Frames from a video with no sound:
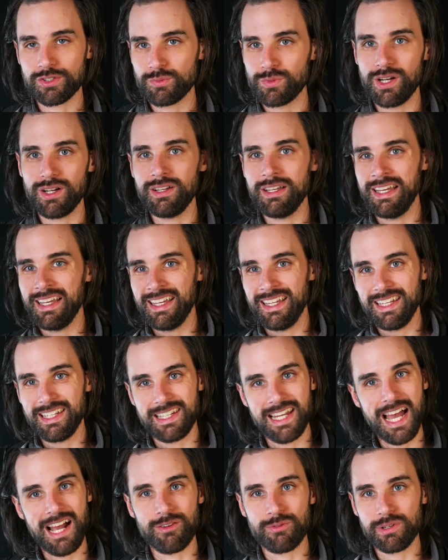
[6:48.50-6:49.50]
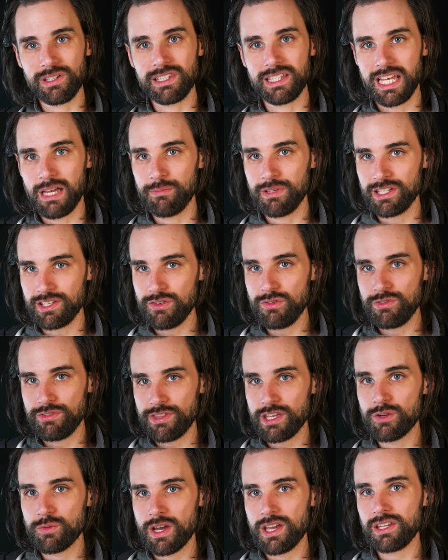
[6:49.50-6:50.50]
Well, not really. I mean, you
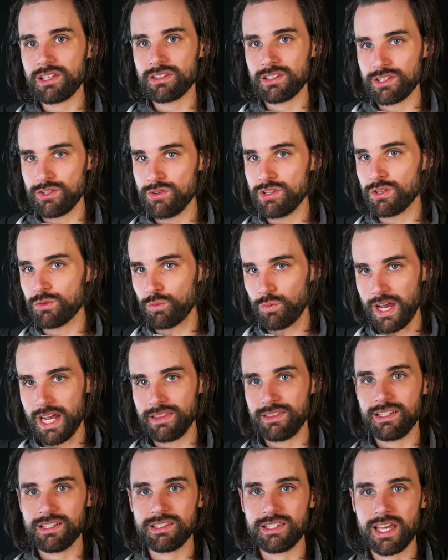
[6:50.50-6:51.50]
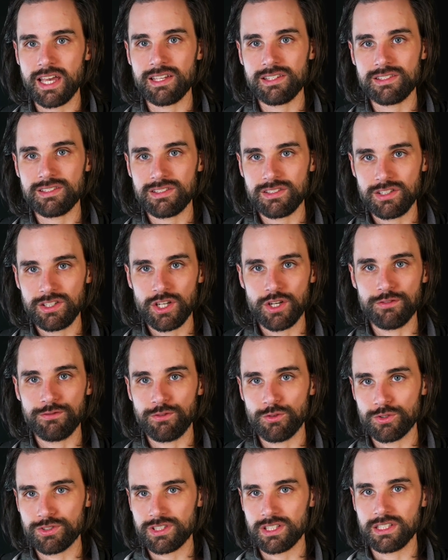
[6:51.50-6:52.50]
theoretically you could write the tests, you know,
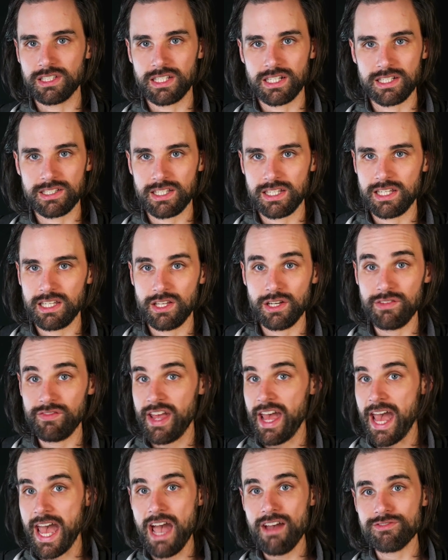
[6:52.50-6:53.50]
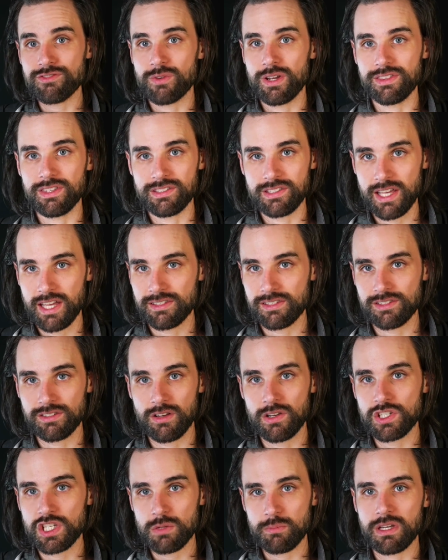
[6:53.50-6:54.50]
for solidity. You don't even have to write the tests as
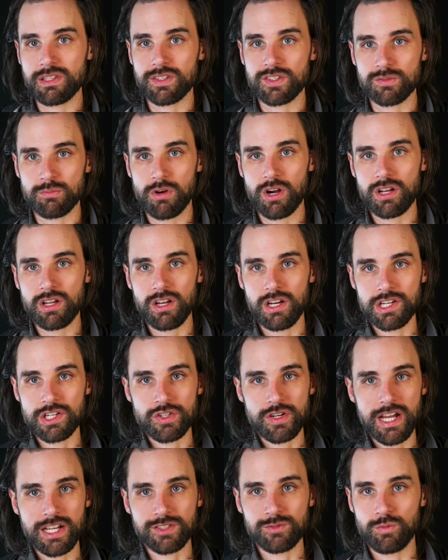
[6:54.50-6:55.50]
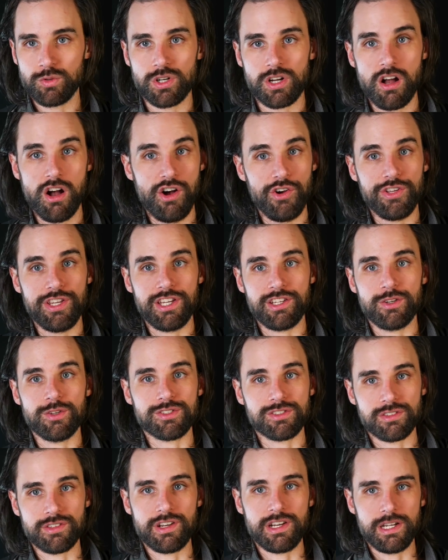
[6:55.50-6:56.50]
long as you can make the smart contracts work. All you know is
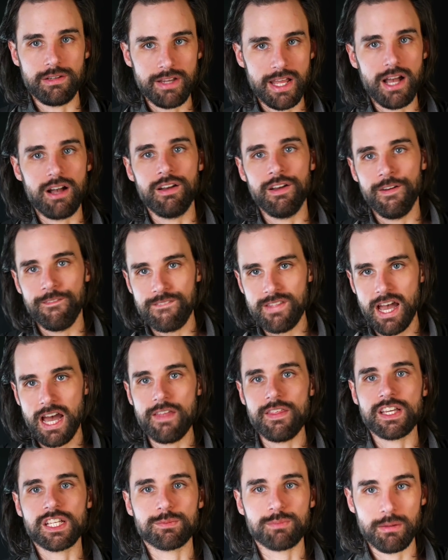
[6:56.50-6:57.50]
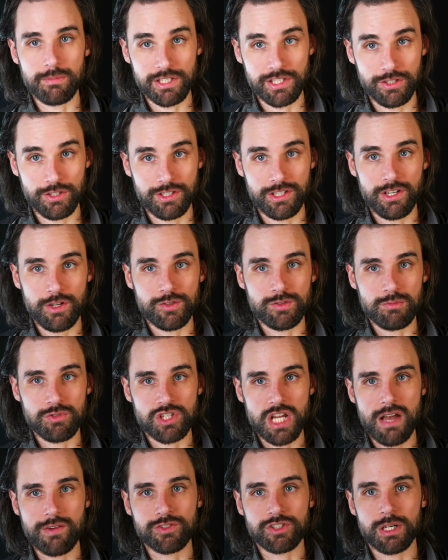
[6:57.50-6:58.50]
solidity. Now, I think it's probably good to know some
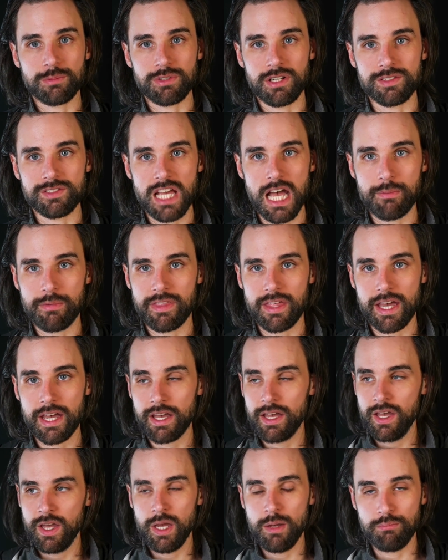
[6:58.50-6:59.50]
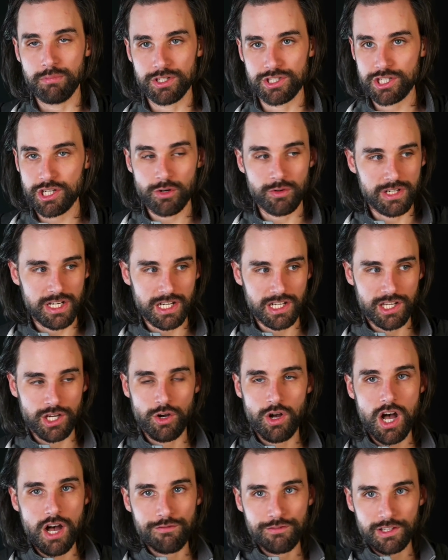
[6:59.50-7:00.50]
JavaScript on top of that but you don't need to go
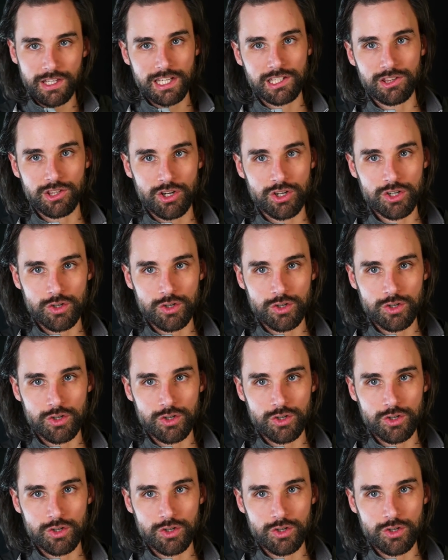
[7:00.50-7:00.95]
off and like learn